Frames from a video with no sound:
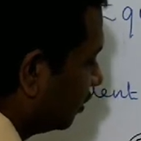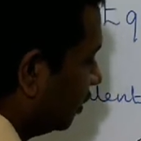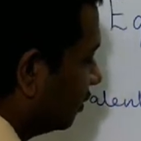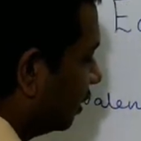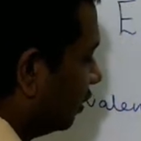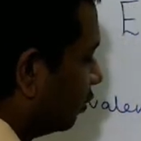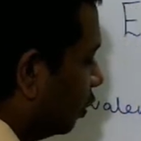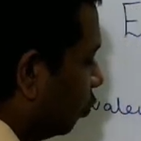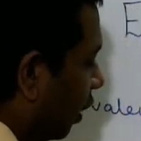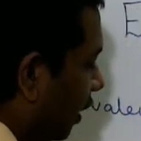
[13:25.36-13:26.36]
since there is
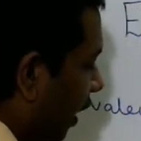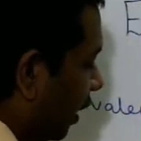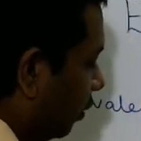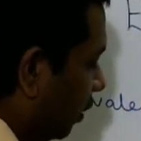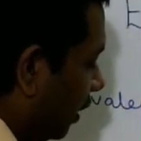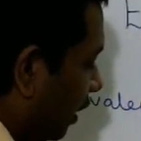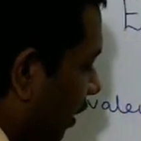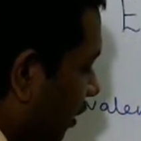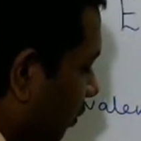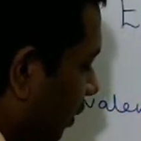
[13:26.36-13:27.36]
only one ion
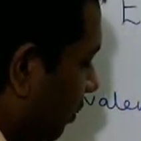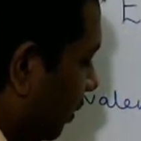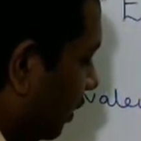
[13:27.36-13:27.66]
it will be